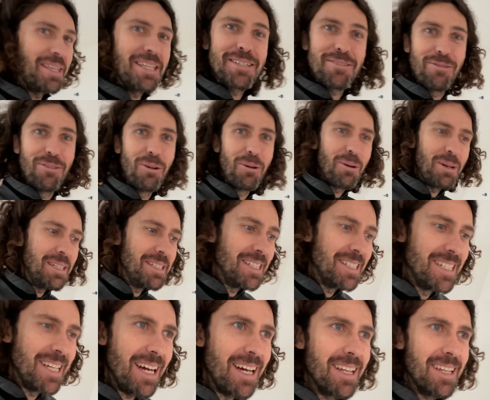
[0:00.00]
this floor is
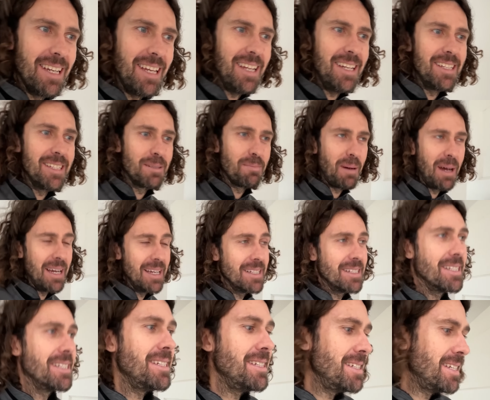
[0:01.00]
done, it is
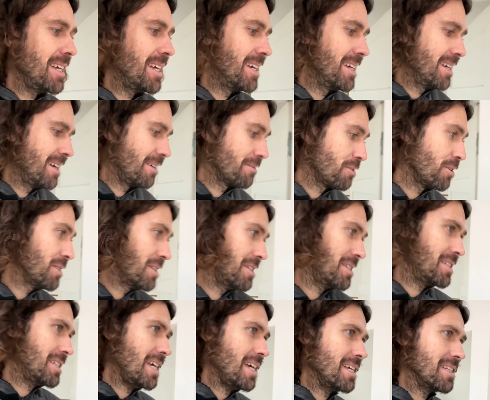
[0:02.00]
painted. I've got these
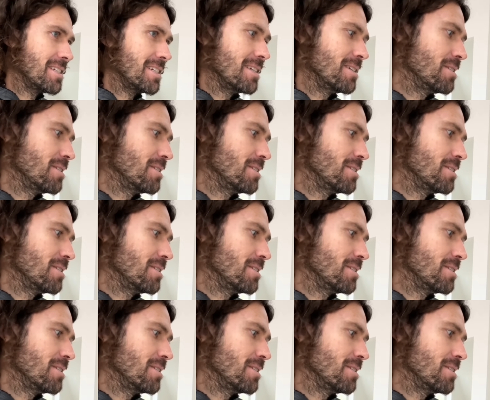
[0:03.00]
stairs to